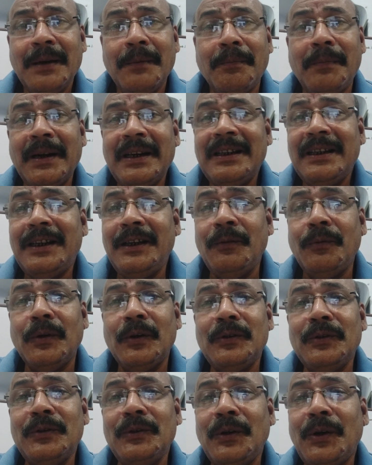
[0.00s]
but he
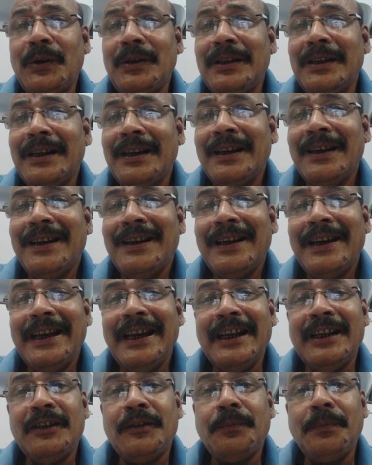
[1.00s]
was not
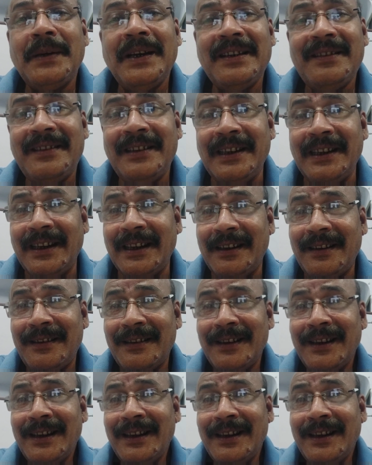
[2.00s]
expressing it.